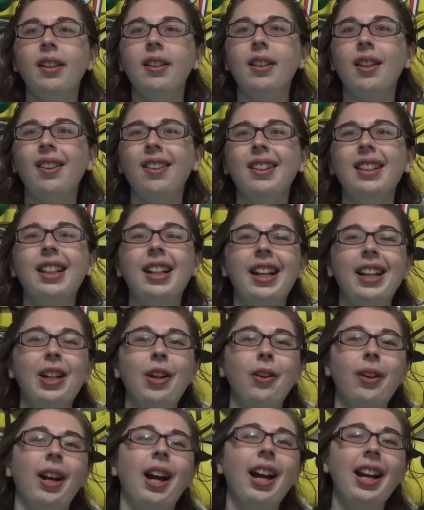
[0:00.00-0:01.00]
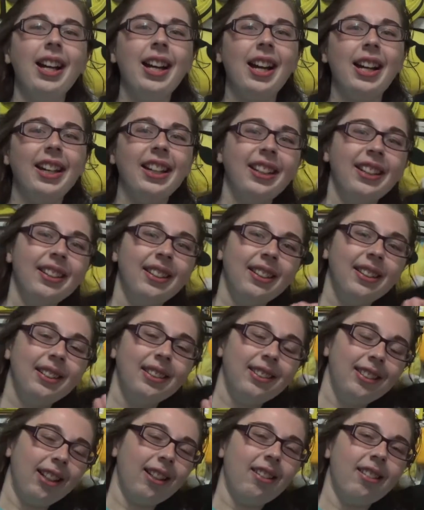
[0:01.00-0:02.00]
only did I go kayaking
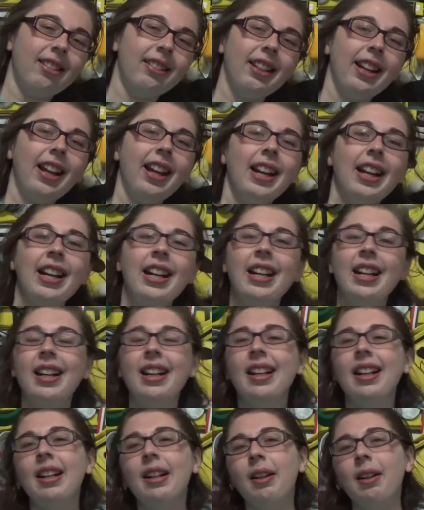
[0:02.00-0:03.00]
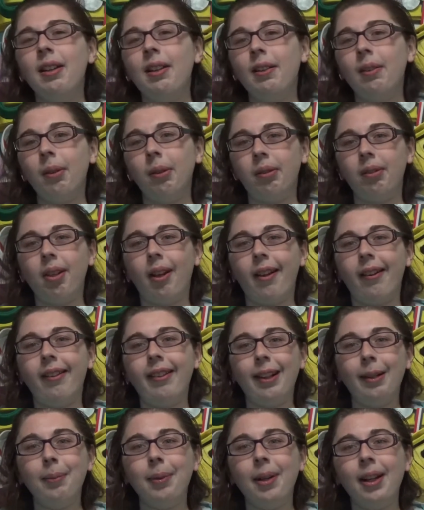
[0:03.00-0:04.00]
yesterday with Tall
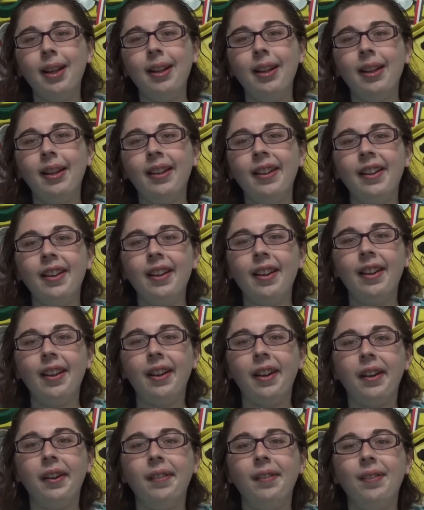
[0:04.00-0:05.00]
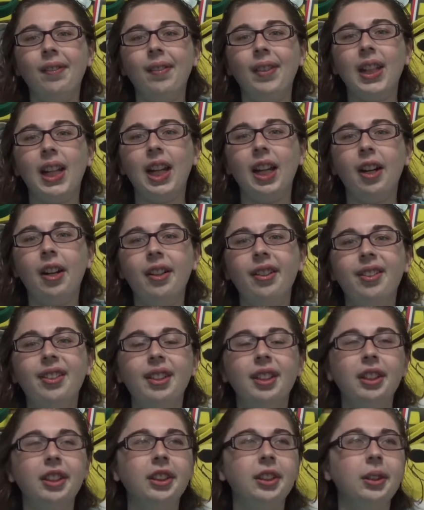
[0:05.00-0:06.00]
Sigma, I
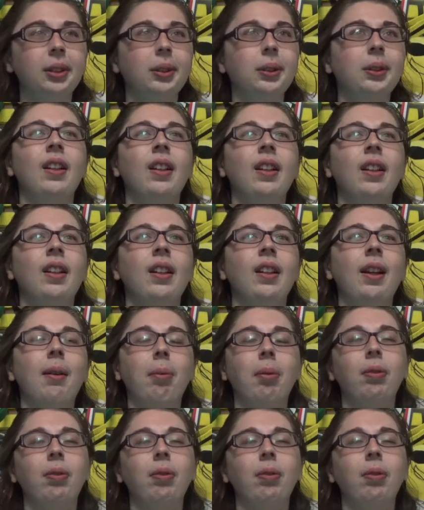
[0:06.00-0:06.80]
also, like,